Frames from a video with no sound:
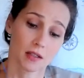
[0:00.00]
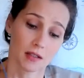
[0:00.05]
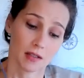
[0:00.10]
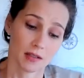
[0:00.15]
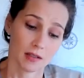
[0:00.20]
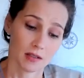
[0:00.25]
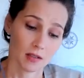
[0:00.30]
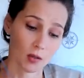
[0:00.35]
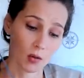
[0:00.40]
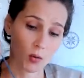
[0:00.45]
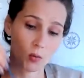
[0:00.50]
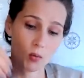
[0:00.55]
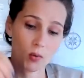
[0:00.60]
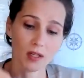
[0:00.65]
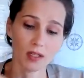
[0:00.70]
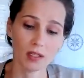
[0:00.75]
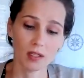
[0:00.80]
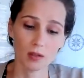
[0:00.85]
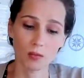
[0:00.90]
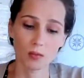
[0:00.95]
So
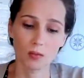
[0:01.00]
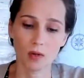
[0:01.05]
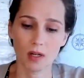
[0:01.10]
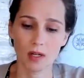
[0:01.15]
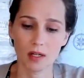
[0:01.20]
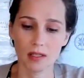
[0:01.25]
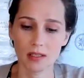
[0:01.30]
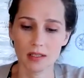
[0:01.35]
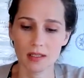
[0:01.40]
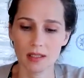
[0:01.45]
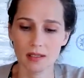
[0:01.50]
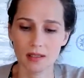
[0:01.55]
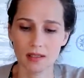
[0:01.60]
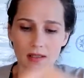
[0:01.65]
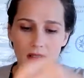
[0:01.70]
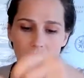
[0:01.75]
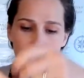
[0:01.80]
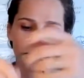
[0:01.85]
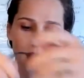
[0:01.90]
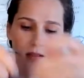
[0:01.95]
what you want,
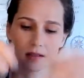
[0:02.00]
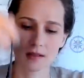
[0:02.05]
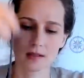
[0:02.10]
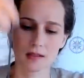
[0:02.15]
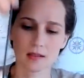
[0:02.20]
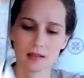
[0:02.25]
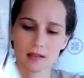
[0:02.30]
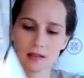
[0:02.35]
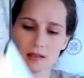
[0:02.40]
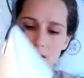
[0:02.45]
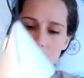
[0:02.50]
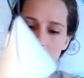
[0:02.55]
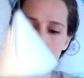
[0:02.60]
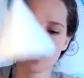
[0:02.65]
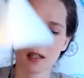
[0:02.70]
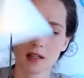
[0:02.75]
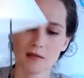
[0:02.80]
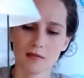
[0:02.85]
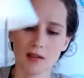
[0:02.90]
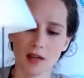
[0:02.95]
so
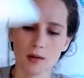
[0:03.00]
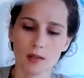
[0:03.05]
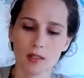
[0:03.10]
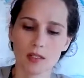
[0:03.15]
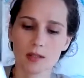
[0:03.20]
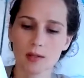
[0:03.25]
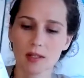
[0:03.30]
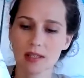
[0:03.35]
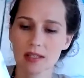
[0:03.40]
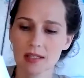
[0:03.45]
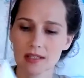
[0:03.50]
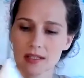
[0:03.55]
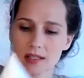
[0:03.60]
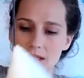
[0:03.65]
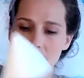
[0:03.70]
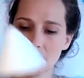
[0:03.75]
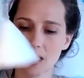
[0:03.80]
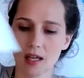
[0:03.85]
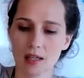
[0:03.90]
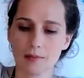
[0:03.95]
like if I were doing this
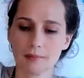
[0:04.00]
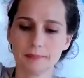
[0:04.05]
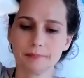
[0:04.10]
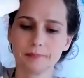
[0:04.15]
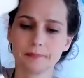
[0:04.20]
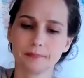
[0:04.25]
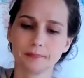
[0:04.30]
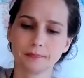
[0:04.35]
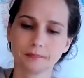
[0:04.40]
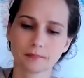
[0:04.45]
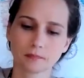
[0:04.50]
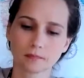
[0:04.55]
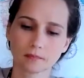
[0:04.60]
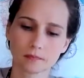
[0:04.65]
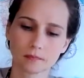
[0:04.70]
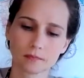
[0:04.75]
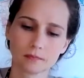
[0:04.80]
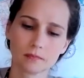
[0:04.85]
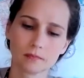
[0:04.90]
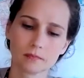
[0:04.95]
again,
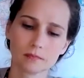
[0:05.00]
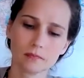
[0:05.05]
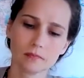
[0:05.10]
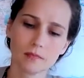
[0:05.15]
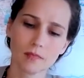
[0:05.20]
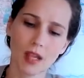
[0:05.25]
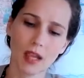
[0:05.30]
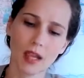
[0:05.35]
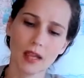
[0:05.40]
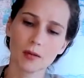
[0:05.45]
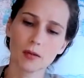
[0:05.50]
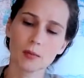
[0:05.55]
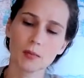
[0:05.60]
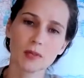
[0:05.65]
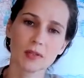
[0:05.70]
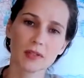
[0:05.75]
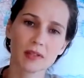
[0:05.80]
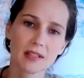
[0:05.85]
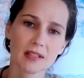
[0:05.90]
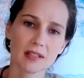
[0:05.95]
I would
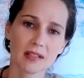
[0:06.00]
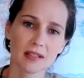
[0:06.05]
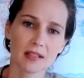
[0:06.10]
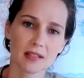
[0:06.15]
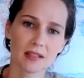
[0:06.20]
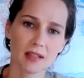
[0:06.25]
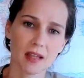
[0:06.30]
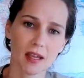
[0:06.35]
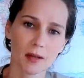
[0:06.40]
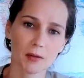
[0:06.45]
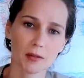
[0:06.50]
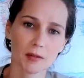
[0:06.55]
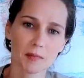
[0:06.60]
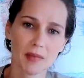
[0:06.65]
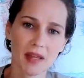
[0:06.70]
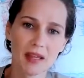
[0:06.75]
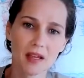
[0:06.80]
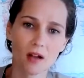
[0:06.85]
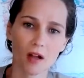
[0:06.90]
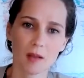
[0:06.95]
put this, I would
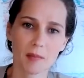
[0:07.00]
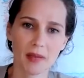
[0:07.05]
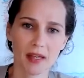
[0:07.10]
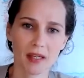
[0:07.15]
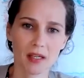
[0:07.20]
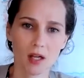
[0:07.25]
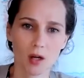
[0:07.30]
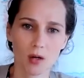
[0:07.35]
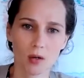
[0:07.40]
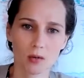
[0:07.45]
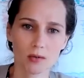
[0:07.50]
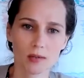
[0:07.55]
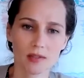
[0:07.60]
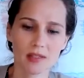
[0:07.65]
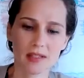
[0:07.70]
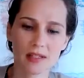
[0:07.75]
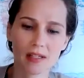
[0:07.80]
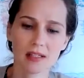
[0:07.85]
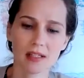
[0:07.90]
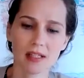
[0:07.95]
make all my
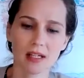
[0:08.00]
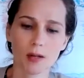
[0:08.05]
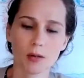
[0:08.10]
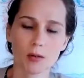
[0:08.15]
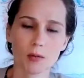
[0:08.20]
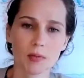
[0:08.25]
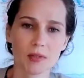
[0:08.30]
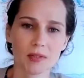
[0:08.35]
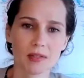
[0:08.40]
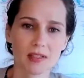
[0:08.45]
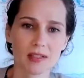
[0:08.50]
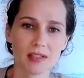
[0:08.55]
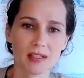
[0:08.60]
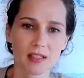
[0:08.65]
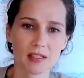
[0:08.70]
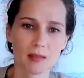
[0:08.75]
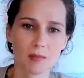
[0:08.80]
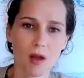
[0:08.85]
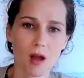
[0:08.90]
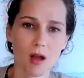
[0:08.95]
cones, and then I would put the
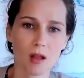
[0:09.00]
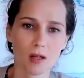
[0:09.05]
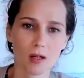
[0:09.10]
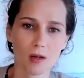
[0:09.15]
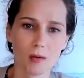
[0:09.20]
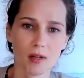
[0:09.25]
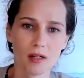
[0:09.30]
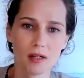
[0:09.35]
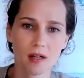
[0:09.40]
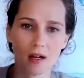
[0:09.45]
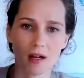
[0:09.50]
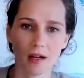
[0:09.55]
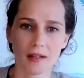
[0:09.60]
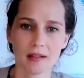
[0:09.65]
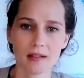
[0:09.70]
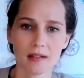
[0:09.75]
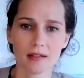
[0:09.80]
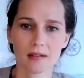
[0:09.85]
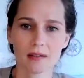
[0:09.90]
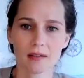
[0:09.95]
smaller one
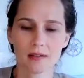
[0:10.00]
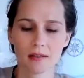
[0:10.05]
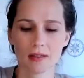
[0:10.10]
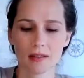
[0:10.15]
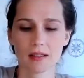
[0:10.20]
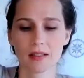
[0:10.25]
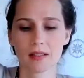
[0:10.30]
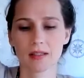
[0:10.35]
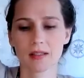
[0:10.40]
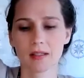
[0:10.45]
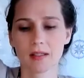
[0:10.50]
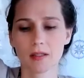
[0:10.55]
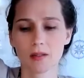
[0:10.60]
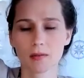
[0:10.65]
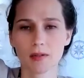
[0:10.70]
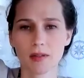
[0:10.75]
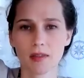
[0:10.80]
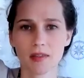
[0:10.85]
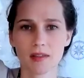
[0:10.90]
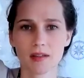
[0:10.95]
on
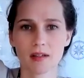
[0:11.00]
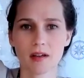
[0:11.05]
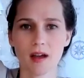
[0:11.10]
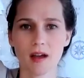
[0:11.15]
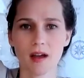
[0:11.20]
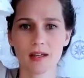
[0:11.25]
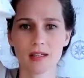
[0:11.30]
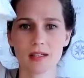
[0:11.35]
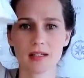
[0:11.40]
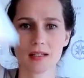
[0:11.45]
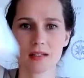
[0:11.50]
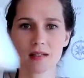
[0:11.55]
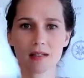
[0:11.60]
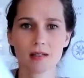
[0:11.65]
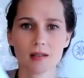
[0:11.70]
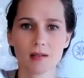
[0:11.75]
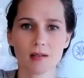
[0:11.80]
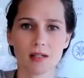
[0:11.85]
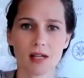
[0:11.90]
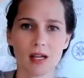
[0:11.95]
with the knot
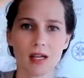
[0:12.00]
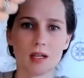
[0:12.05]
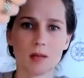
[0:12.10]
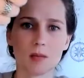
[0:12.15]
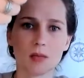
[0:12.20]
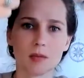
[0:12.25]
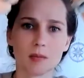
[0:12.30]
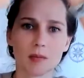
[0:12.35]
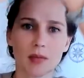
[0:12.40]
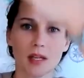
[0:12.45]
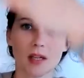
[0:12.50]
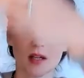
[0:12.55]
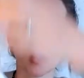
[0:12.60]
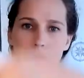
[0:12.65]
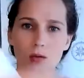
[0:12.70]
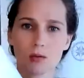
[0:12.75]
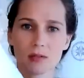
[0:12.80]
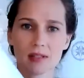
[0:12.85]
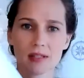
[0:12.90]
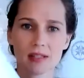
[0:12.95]
so that I can put my
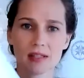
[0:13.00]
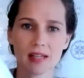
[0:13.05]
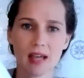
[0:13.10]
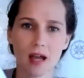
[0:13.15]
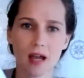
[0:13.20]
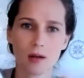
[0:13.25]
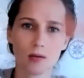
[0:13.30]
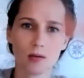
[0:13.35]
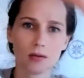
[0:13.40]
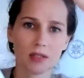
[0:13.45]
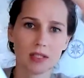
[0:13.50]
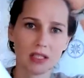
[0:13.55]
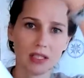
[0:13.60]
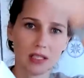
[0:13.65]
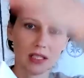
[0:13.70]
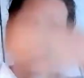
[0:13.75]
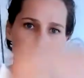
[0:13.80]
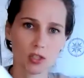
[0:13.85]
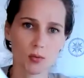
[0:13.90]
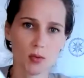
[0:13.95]
cones down
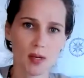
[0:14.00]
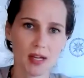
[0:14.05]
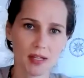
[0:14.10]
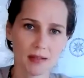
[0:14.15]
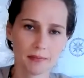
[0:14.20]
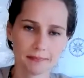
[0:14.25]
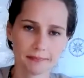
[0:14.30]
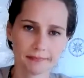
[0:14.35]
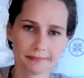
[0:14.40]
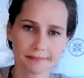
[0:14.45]
each way.